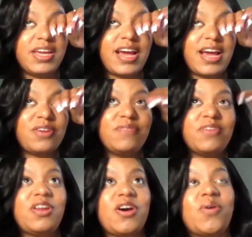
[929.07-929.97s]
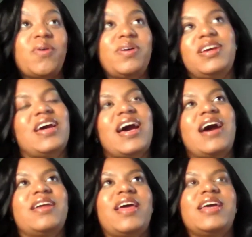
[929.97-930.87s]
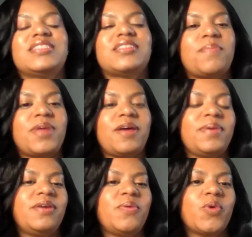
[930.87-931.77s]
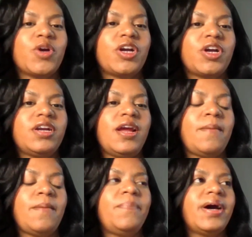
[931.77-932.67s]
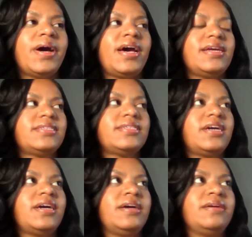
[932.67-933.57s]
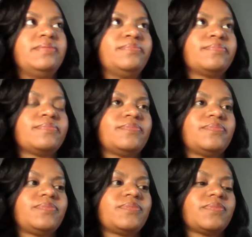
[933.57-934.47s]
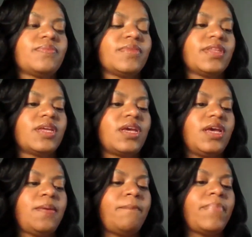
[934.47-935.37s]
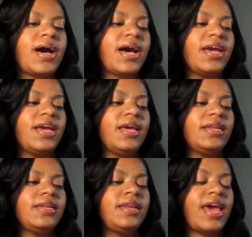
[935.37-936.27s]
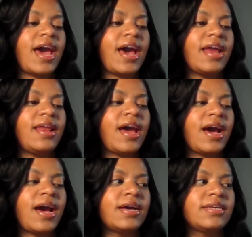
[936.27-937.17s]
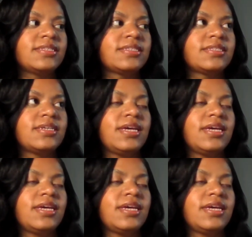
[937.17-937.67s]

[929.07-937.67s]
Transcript: and I don't mm-hmm. even know how to like sum it up in a word, yeah. but um my dad has